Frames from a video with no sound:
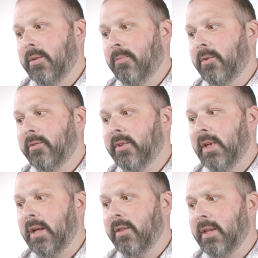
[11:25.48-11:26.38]
Once
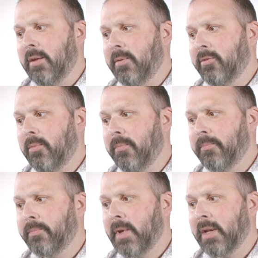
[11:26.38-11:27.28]
there, they gave me
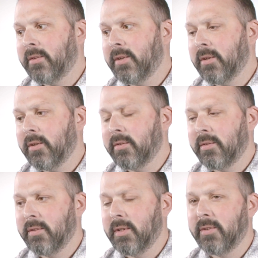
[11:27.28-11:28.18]
some
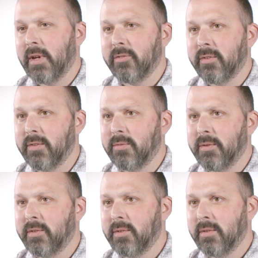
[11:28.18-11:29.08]
anti-sickness injections,
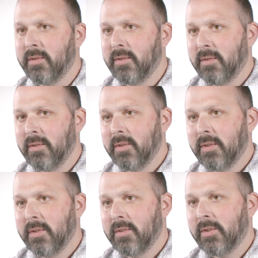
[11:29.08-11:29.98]
which
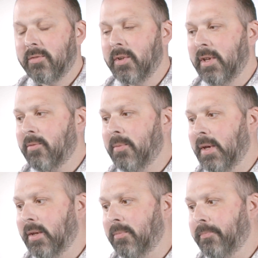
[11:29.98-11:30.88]
did relieve me,
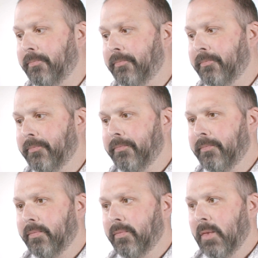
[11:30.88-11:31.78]
and
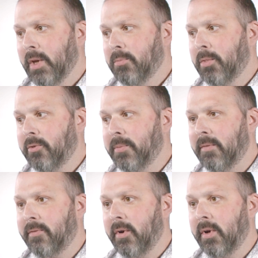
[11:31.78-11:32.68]
booked me
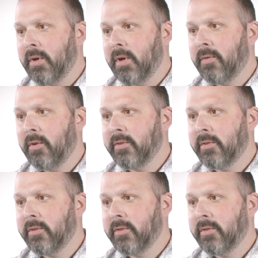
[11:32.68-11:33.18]
in for a full